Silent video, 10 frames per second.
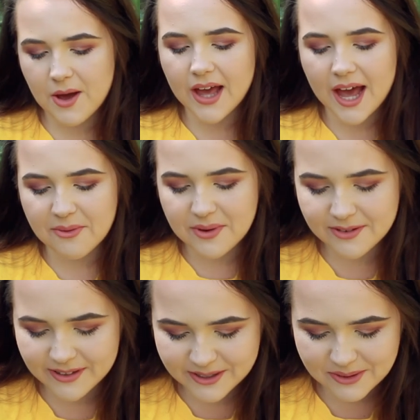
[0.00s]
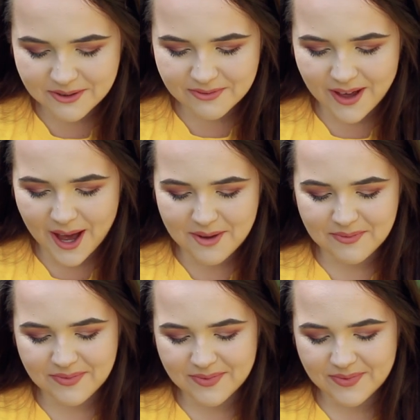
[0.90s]
Okay, we've got this one of
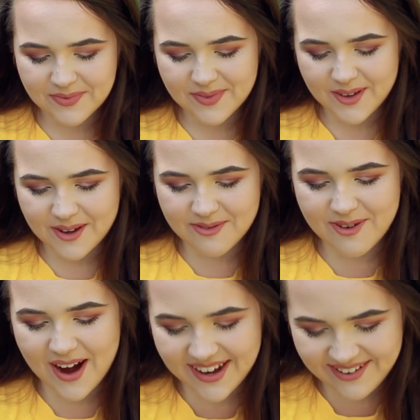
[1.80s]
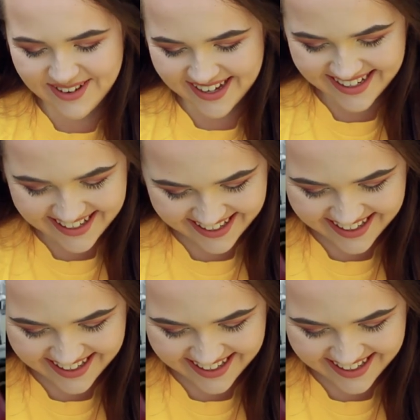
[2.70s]
um of Raven.